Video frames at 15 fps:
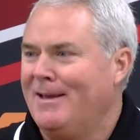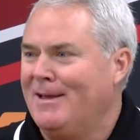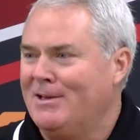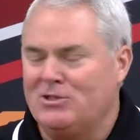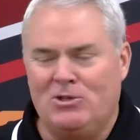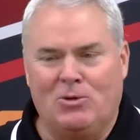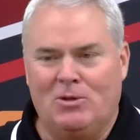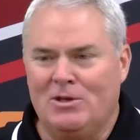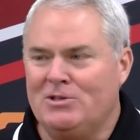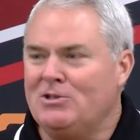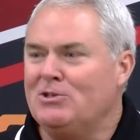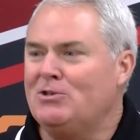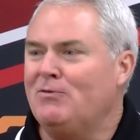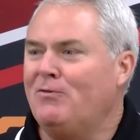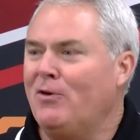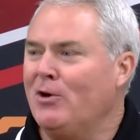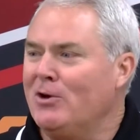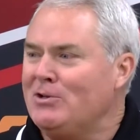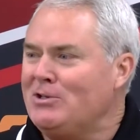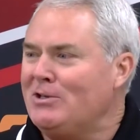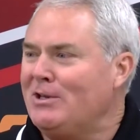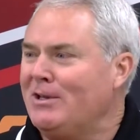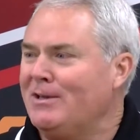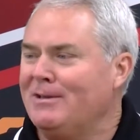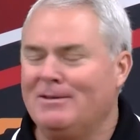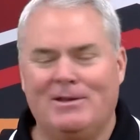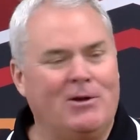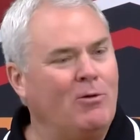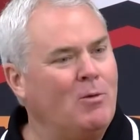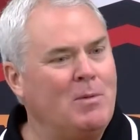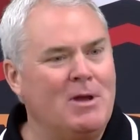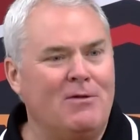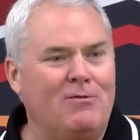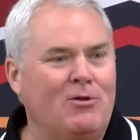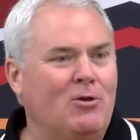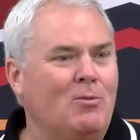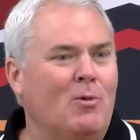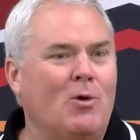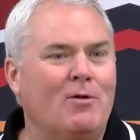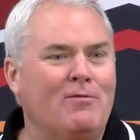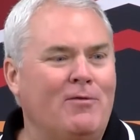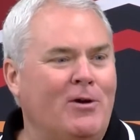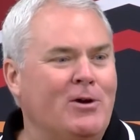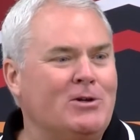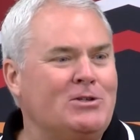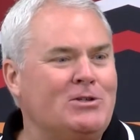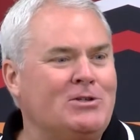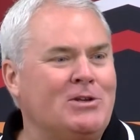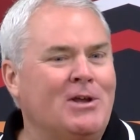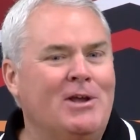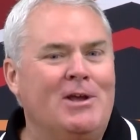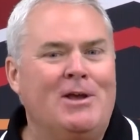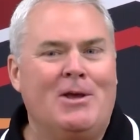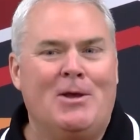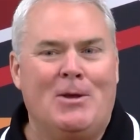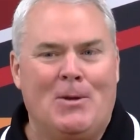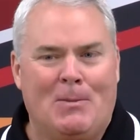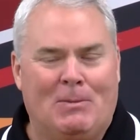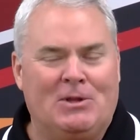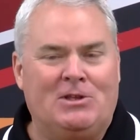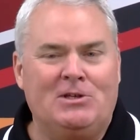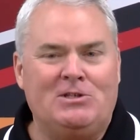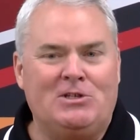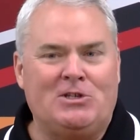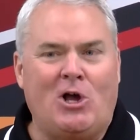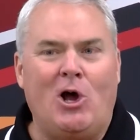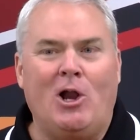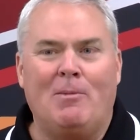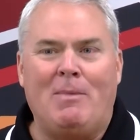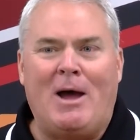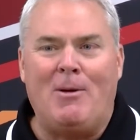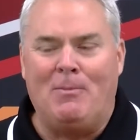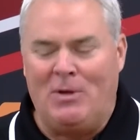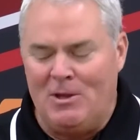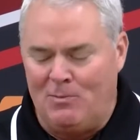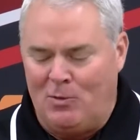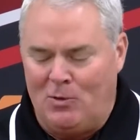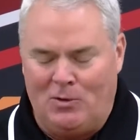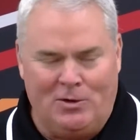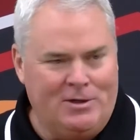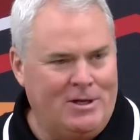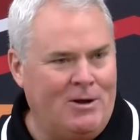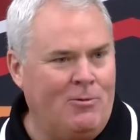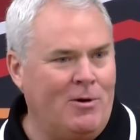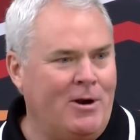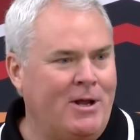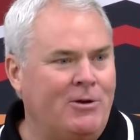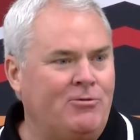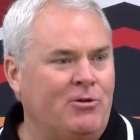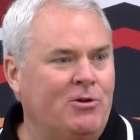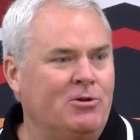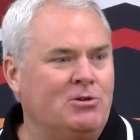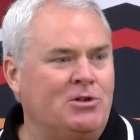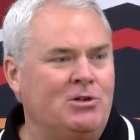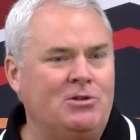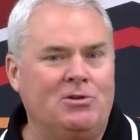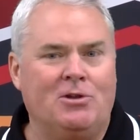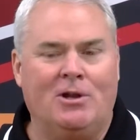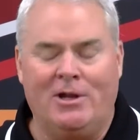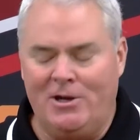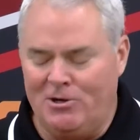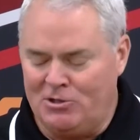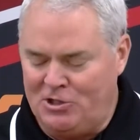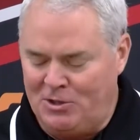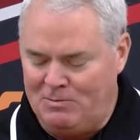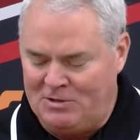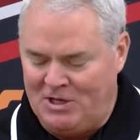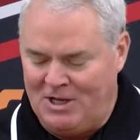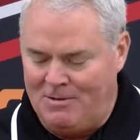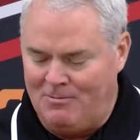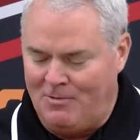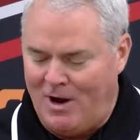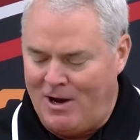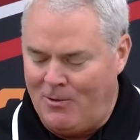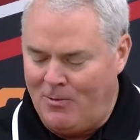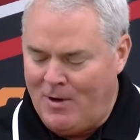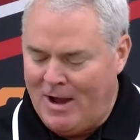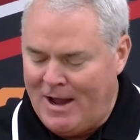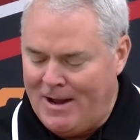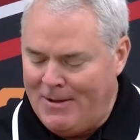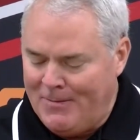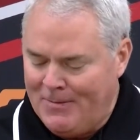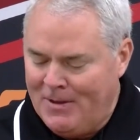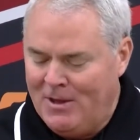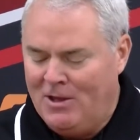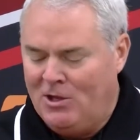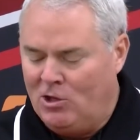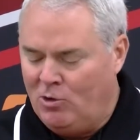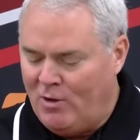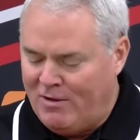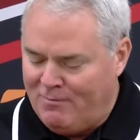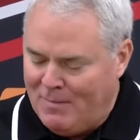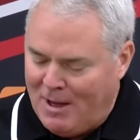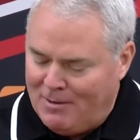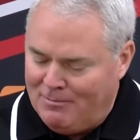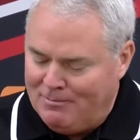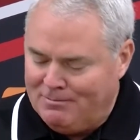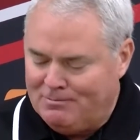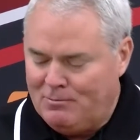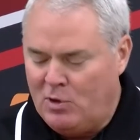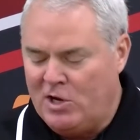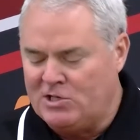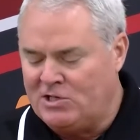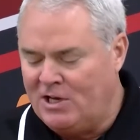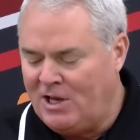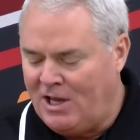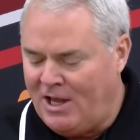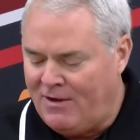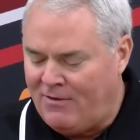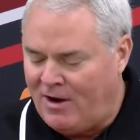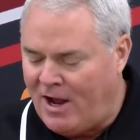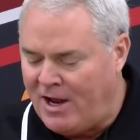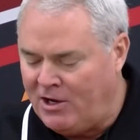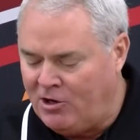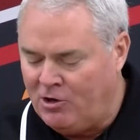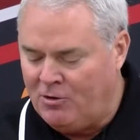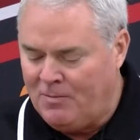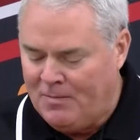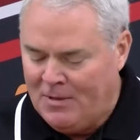So this is a first. There will be a few more firsts. But this is all about people, and I want to introduce you to the leadership team right away. You have met President Kevin Eichner.